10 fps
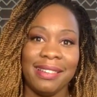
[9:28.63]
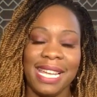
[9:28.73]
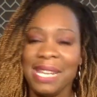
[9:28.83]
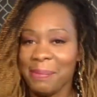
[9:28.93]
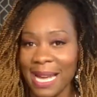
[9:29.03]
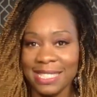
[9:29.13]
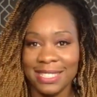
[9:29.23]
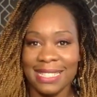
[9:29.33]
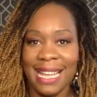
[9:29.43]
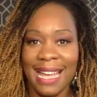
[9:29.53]
Can you
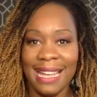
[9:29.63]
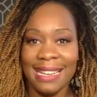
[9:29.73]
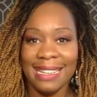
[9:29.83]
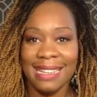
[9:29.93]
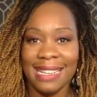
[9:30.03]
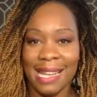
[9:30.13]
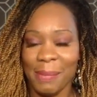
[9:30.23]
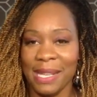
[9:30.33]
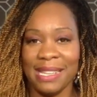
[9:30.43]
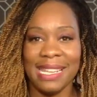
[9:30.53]
imagine that? I
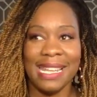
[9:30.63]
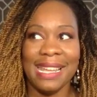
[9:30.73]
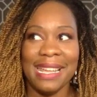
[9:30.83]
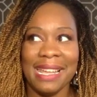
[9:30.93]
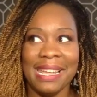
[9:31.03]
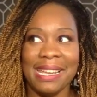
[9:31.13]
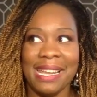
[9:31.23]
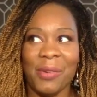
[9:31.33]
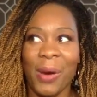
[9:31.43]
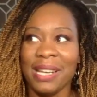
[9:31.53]
mean,
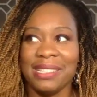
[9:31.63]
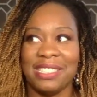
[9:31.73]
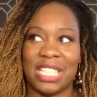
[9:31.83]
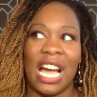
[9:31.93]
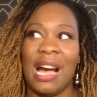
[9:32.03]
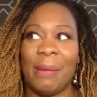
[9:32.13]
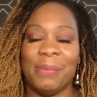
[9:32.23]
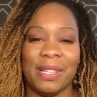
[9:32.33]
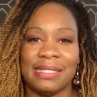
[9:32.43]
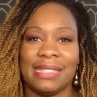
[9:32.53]
what
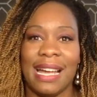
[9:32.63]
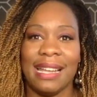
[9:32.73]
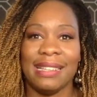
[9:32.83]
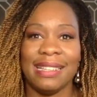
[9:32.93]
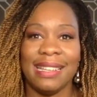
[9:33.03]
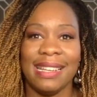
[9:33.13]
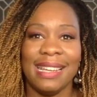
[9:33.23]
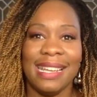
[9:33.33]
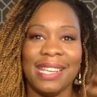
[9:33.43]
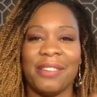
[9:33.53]
job does that?
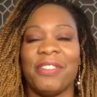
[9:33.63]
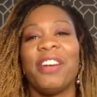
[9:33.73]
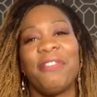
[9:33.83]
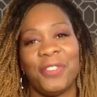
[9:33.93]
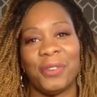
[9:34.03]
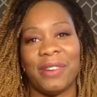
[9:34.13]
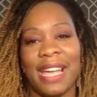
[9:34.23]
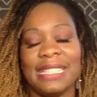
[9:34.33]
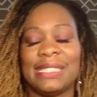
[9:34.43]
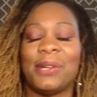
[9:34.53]
You know, very few,
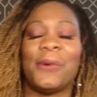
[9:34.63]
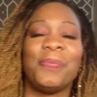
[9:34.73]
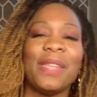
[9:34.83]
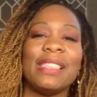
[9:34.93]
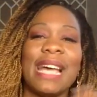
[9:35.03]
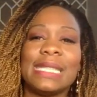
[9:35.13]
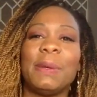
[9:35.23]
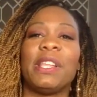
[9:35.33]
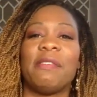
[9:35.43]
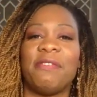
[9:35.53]
right? So that's
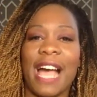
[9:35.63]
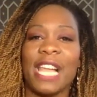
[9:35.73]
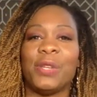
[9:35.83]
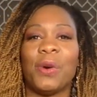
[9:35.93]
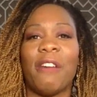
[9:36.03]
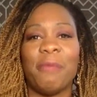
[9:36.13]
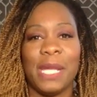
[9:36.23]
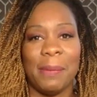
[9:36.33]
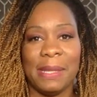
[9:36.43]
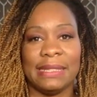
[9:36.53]
why the value of
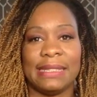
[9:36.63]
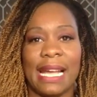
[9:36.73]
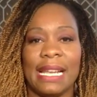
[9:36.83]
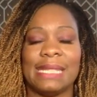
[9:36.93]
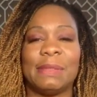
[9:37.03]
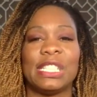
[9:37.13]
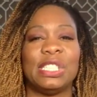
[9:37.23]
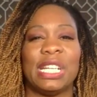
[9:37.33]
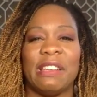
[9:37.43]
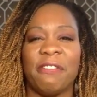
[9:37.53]
being a business analyst because
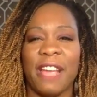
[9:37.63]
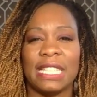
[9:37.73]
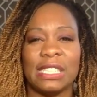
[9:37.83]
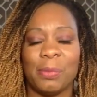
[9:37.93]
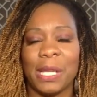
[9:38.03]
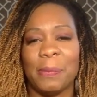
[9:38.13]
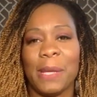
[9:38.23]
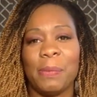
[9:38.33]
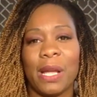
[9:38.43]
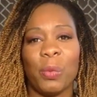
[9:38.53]
you can affect so many
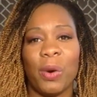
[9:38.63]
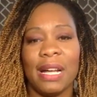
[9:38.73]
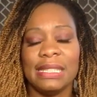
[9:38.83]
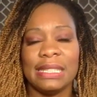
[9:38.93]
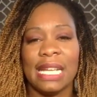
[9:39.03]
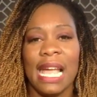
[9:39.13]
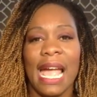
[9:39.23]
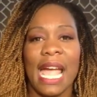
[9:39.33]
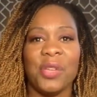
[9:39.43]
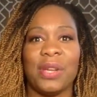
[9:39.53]
people at once
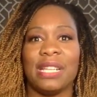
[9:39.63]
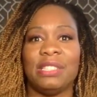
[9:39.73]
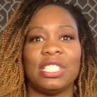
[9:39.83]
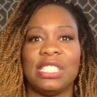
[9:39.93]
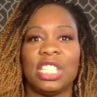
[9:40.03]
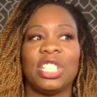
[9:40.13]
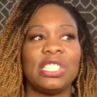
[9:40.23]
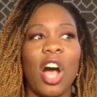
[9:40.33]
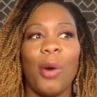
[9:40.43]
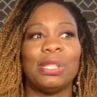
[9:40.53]
and you can just you're
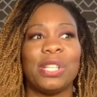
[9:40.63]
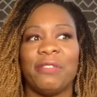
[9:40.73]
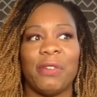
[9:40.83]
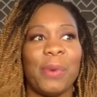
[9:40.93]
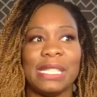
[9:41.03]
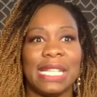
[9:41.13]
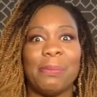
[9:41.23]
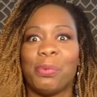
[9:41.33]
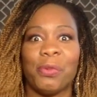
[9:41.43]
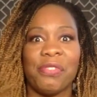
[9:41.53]
just always looking for ways to
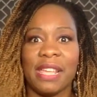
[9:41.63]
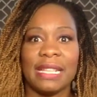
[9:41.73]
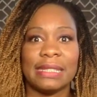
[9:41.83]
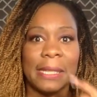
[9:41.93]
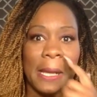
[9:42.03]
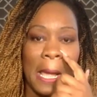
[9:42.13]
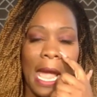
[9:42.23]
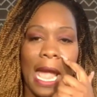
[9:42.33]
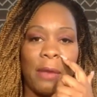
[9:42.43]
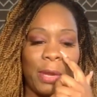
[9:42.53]
improve things
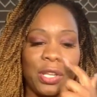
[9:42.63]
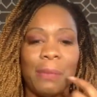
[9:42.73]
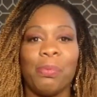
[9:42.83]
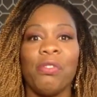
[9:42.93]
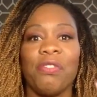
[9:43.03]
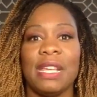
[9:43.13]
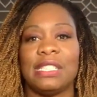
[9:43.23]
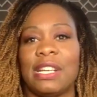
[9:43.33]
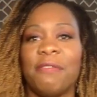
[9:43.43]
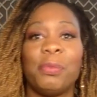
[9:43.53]
and when you improve
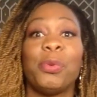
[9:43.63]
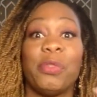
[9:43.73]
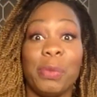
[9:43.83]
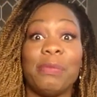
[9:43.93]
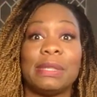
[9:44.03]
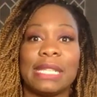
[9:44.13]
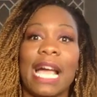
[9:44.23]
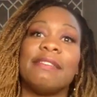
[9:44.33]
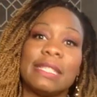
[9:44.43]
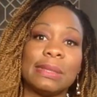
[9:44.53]
things you're improving people's
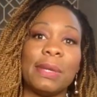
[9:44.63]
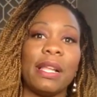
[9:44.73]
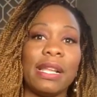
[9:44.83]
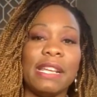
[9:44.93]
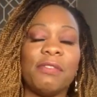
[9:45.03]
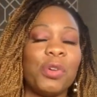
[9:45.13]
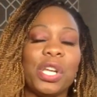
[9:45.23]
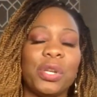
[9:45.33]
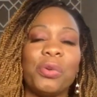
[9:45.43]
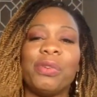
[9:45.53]
lives as well even though
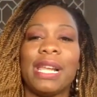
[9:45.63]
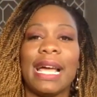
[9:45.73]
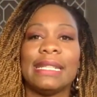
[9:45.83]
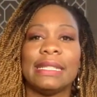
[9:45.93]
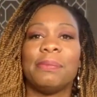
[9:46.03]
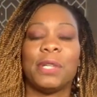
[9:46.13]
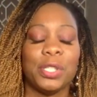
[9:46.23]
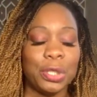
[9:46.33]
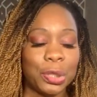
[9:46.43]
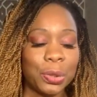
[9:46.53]
you don't realize it but
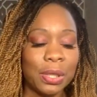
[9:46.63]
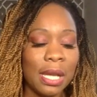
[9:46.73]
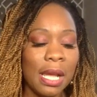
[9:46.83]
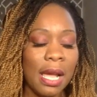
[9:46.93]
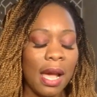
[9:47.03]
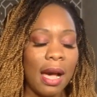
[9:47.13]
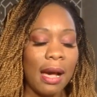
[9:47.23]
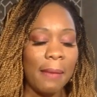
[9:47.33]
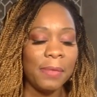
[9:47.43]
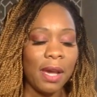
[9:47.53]
you do
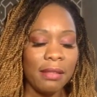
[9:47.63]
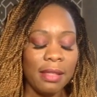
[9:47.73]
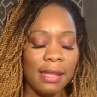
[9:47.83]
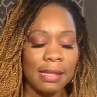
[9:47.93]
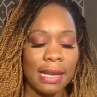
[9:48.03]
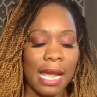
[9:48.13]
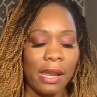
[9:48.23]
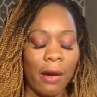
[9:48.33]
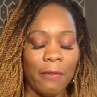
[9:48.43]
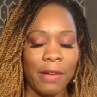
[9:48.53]
um, the other thing that i
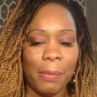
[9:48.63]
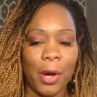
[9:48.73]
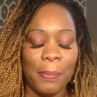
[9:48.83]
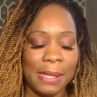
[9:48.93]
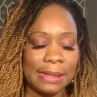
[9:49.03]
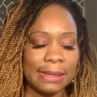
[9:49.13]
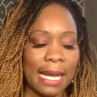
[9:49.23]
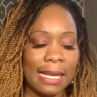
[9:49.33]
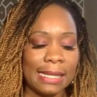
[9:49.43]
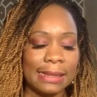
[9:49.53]
love about business
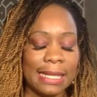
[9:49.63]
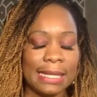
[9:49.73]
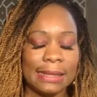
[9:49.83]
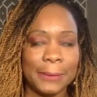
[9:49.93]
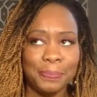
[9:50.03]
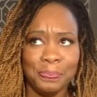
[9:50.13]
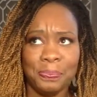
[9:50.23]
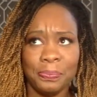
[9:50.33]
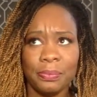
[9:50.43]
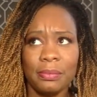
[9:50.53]
analysts is
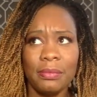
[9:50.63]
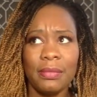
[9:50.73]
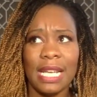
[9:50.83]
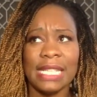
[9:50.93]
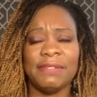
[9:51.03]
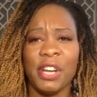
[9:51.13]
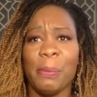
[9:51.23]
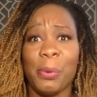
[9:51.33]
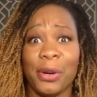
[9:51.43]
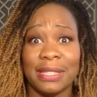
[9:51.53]
it's very
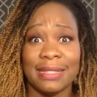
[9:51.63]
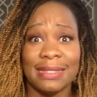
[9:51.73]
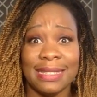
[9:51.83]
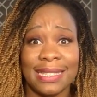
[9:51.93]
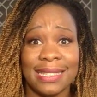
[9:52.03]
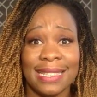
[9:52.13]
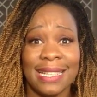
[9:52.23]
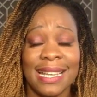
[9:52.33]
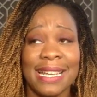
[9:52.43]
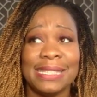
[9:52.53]
important
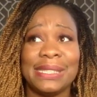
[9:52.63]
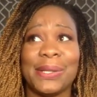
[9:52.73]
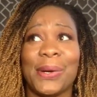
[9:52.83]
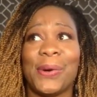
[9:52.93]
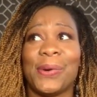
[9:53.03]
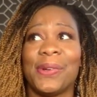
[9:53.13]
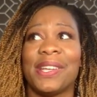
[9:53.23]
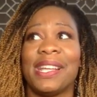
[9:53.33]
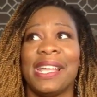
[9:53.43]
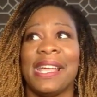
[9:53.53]
so
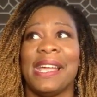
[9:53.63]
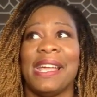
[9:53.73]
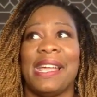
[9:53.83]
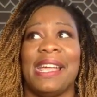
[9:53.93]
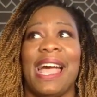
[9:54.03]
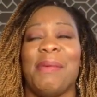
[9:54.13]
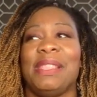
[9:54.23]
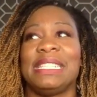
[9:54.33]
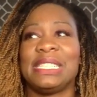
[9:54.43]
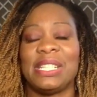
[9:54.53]
I
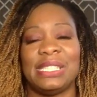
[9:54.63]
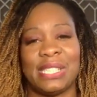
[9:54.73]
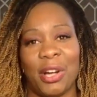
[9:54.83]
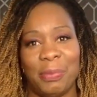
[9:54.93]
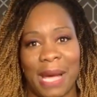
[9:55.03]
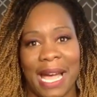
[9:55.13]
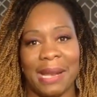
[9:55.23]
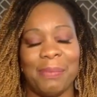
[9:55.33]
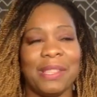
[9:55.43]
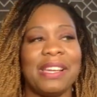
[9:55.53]
mean, this is going to sound
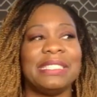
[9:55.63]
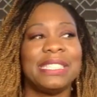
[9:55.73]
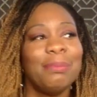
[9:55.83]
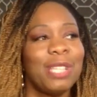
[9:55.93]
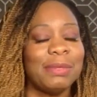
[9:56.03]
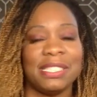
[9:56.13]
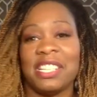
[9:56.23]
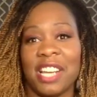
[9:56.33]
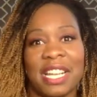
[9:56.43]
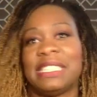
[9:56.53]
bad, but there are some jobs that
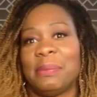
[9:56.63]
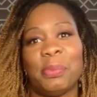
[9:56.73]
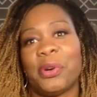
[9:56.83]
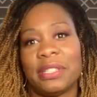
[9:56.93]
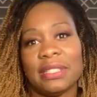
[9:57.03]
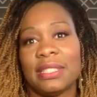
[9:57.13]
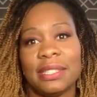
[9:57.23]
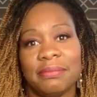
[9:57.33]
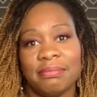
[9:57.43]
are not as important.